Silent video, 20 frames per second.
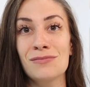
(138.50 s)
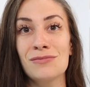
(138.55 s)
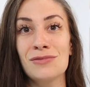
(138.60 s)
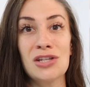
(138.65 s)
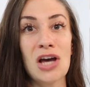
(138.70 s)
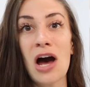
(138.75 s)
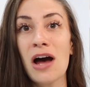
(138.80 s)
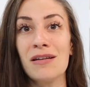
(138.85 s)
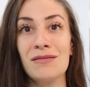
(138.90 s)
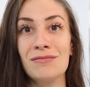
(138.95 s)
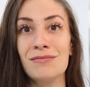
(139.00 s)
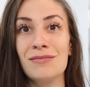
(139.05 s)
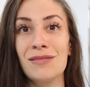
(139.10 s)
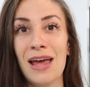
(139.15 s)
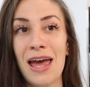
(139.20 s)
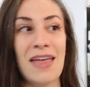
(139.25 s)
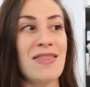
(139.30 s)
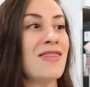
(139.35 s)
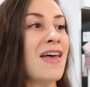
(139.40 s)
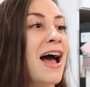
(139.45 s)
done.
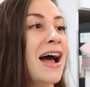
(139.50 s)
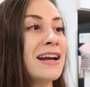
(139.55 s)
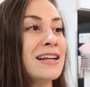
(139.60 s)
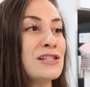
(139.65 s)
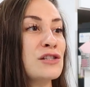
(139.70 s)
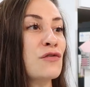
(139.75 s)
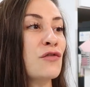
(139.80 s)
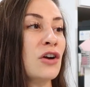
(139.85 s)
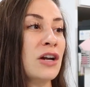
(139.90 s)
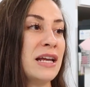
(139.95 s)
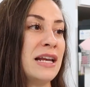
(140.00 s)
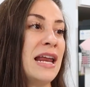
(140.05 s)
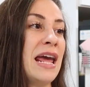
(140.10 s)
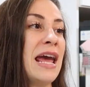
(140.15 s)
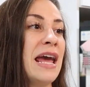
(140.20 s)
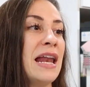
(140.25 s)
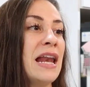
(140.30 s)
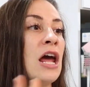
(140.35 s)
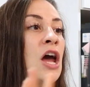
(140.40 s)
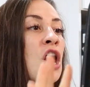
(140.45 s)
And that is freaking
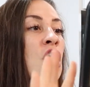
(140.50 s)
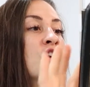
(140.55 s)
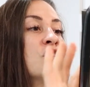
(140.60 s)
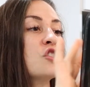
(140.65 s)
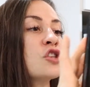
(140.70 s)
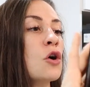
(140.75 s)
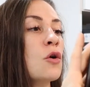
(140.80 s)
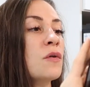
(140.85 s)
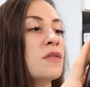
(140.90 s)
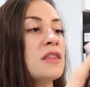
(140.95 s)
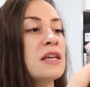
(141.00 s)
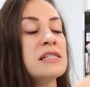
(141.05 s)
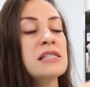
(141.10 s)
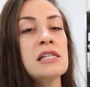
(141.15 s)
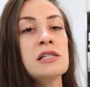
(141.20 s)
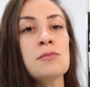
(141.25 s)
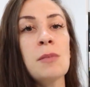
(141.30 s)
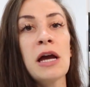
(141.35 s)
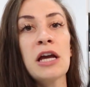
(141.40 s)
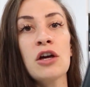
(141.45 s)
it. So this
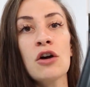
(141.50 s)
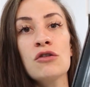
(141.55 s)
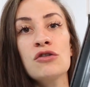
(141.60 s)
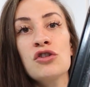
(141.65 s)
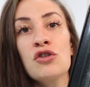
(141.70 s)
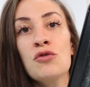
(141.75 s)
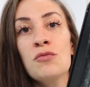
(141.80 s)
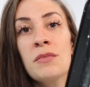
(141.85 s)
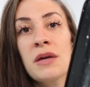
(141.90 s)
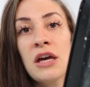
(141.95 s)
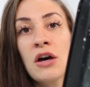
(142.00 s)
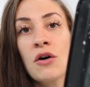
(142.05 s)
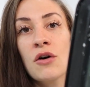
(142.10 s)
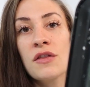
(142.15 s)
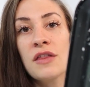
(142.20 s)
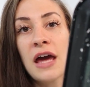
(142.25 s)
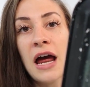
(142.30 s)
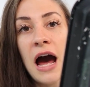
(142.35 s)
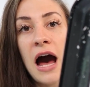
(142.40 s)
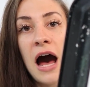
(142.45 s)
is my go-to meal
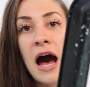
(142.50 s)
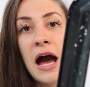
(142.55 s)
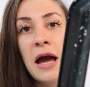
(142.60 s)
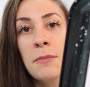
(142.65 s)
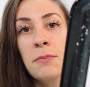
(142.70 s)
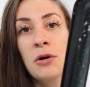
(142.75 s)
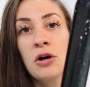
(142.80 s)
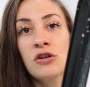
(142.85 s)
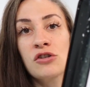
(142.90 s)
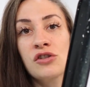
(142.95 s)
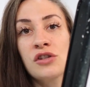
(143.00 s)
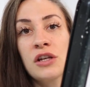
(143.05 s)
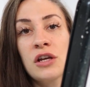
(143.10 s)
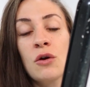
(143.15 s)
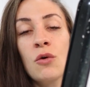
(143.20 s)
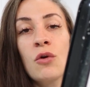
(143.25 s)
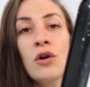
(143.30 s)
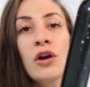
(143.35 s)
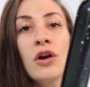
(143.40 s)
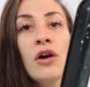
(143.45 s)
that I personally
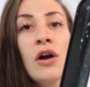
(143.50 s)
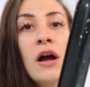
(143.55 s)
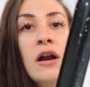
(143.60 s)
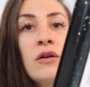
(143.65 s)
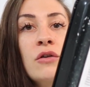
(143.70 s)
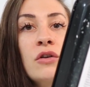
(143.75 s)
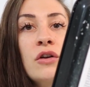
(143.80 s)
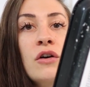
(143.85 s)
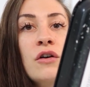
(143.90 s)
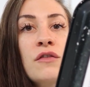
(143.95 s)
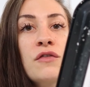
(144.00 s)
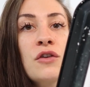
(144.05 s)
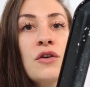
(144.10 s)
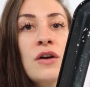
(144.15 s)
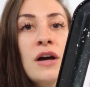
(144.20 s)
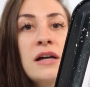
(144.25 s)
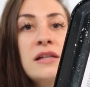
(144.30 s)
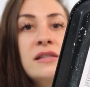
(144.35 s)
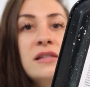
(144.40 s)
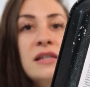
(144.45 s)
order. I don't know if you
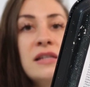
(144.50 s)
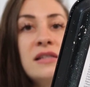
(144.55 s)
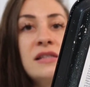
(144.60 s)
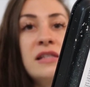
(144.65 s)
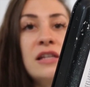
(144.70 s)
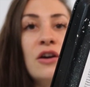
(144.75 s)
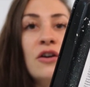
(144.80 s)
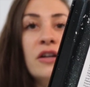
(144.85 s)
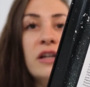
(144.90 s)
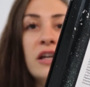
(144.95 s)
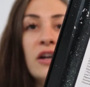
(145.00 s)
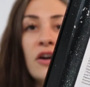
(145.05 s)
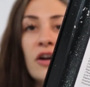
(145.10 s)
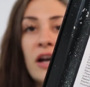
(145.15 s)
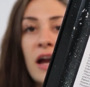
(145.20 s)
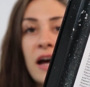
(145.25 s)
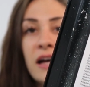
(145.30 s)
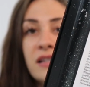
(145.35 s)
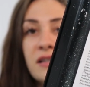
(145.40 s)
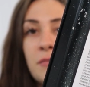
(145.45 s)
guys can see on here,
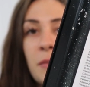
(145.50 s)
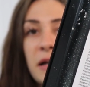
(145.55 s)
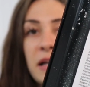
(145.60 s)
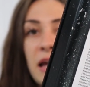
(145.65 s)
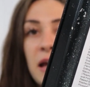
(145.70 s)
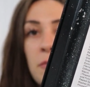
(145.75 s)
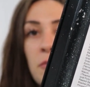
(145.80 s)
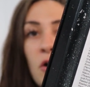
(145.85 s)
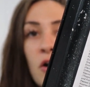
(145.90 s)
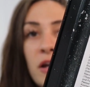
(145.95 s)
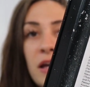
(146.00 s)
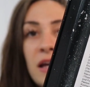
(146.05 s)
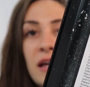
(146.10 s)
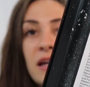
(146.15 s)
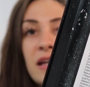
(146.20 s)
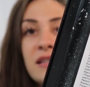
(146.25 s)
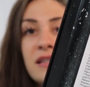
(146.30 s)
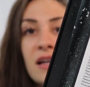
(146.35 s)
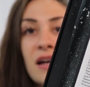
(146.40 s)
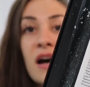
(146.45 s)
it has my name on it.
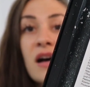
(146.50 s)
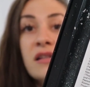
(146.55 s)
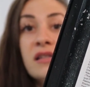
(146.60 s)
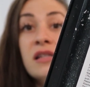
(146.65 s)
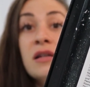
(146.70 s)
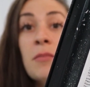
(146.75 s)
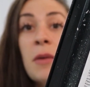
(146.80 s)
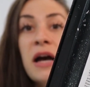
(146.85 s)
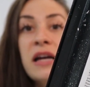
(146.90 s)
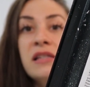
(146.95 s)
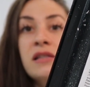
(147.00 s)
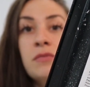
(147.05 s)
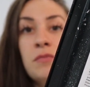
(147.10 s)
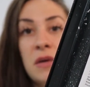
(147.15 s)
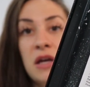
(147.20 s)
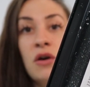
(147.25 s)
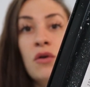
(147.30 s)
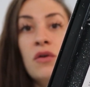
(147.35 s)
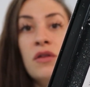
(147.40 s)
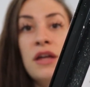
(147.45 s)
It's a customized
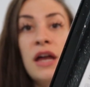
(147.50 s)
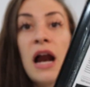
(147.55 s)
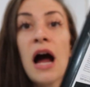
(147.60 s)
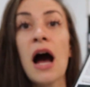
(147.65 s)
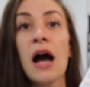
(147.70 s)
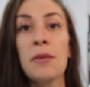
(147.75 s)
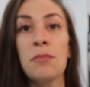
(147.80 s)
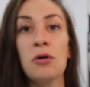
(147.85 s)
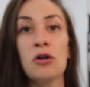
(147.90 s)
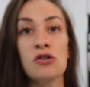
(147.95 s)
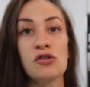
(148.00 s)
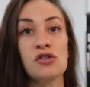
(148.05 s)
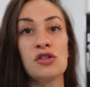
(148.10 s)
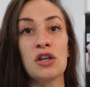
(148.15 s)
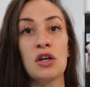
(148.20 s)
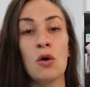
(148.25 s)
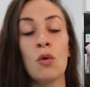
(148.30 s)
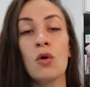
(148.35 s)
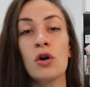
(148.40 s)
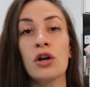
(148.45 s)
meal that I
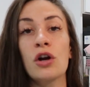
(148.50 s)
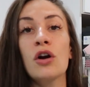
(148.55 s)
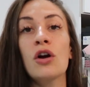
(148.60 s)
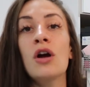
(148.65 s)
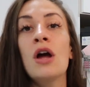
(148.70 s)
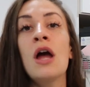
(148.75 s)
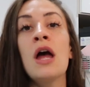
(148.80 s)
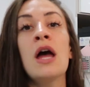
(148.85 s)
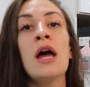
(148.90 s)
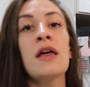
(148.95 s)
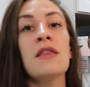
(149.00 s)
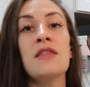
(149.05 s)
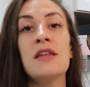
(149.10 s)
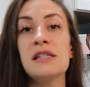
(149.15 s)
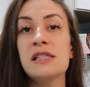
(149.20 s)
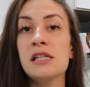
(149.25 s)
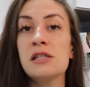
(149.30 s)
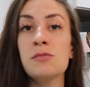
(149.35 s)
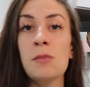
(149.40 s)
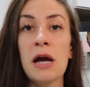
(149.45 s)
personally order.
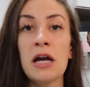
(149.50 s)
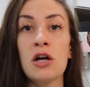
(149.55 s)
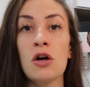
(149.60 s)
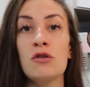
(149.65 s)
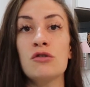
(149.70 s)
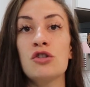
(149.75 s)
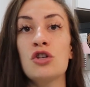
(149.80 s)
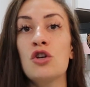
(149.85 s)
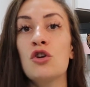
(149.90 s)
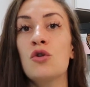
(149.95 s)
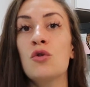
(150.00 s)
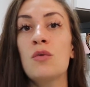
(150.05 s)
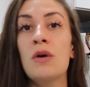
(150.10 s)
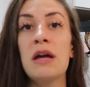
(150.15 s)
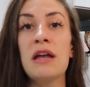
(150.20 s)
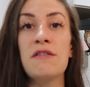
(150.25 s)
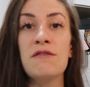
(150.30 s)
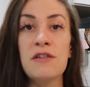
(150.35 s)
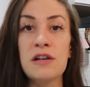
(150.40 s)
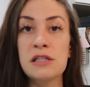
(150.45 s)
This is my go-to.
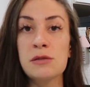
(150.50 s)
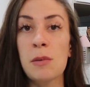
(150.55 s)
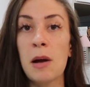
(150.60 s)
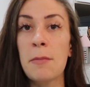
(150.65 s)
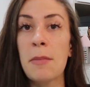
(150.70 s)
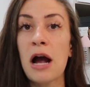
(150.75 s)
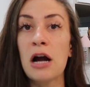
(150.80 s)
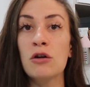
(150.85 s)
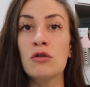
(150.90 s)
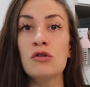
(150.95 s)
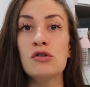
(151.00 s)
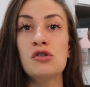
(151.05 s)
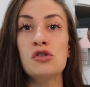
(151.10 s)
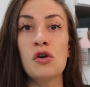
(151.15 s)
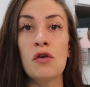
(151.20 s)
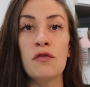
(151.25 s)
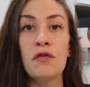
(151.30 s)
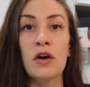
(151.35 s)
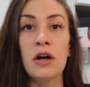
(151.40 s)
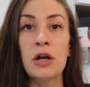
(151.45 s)
It fits my macros
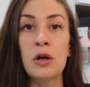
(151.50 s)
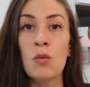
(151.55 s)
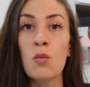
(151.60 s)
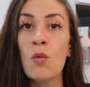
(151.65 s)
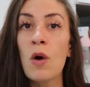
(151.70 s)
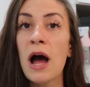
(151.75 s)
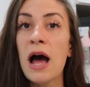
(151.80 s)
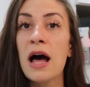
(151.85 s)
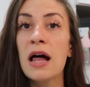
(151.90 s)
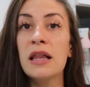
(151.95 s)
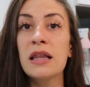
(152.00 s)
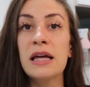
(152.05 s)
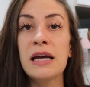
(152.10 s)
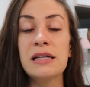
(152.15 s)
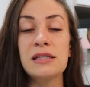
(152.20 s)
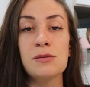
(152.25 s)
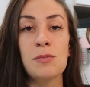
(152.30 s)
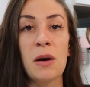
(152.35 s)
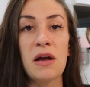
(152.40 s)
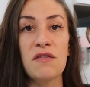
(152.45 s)
so freaking well.
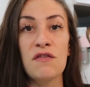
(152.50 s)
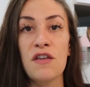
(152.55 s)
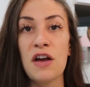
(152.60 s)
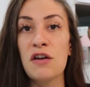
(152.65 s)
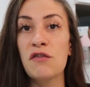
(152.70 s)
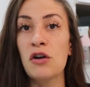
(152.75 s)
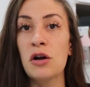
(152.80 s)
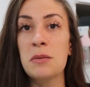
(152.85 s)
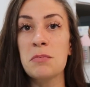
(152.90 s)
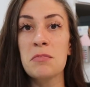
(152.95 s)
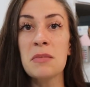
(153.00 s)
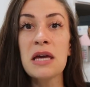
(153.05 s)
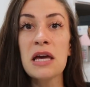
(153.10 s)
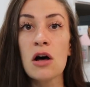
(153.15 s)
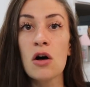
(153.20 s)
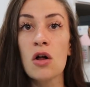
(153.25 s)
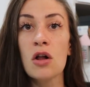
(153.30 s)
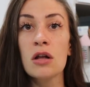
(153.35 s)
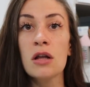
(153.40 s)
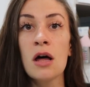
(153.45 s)
It's my favorite
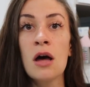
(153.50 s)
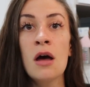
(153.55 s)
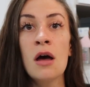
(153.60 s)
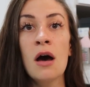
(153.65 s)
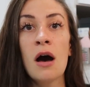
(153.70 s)
meal.